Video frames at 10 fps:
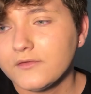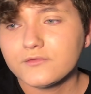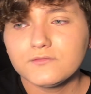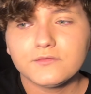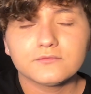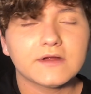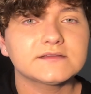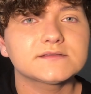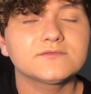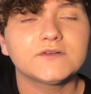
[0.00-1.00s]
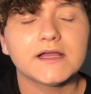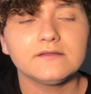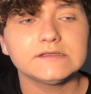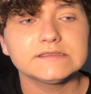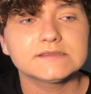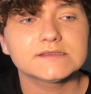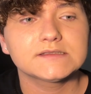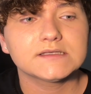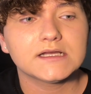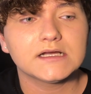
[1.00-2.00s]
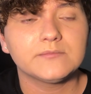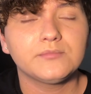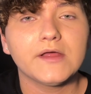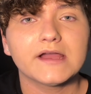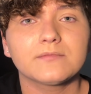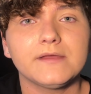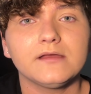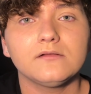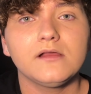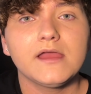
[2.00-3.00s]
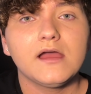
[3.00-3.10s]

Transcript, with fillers: Through threats, violence, uh, blackmail,